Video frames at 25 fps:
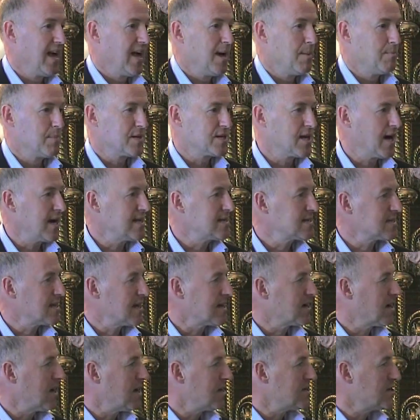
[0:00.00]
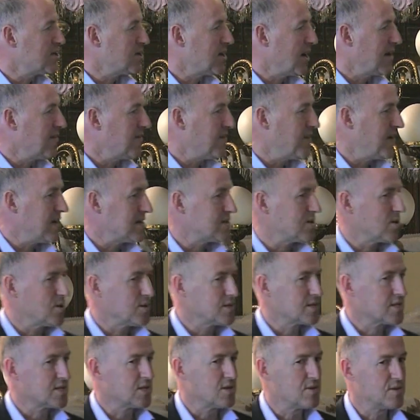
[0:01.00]
But height psychology, I felt,
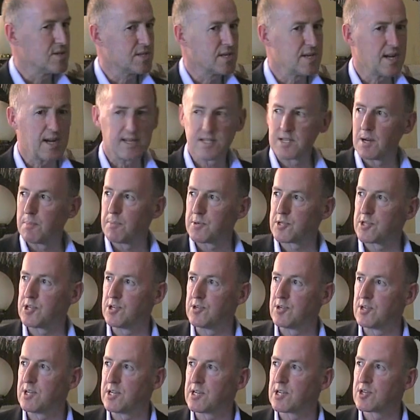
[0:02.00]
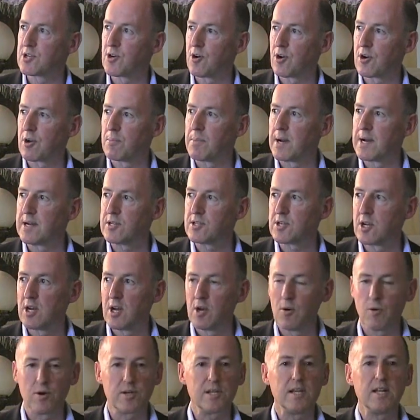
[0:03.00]
also is a nice opportunity to talk about
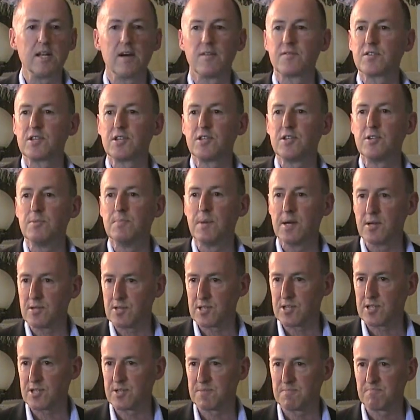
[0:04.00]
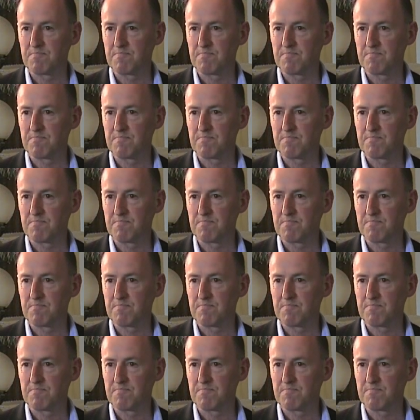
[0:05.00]
what he loved to do most.